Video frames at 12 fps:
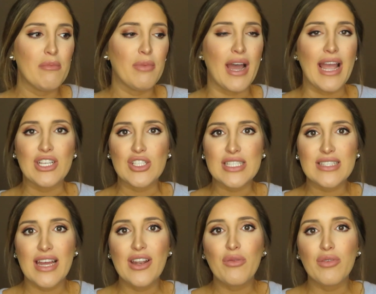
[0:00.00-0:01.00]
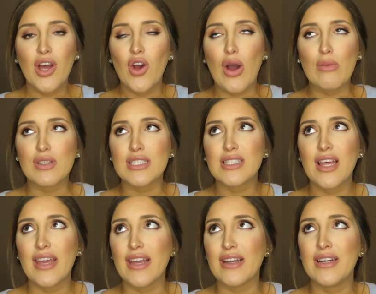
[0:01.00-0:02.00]
But I don't know. I'm just
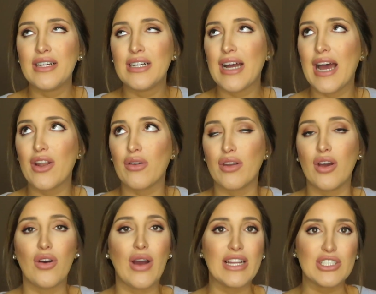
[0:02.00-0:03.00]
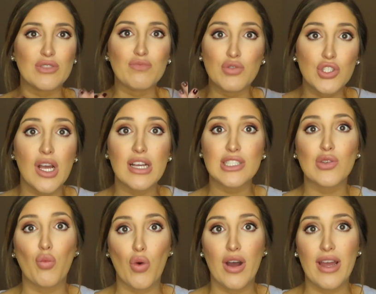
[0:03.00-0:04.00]
like, I don't know. I just
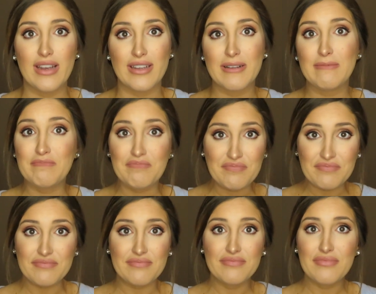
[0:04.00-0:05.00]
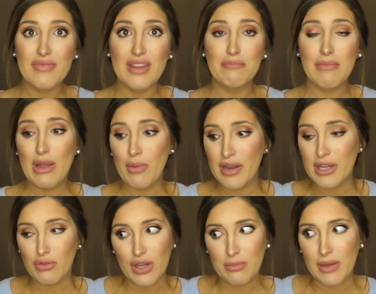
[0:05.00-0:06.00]
want my
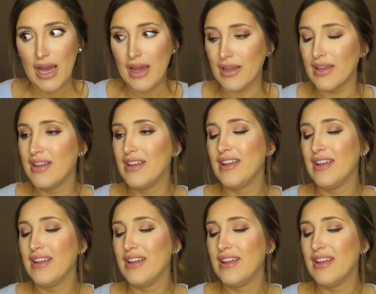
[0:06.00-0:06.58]
wedding ring back.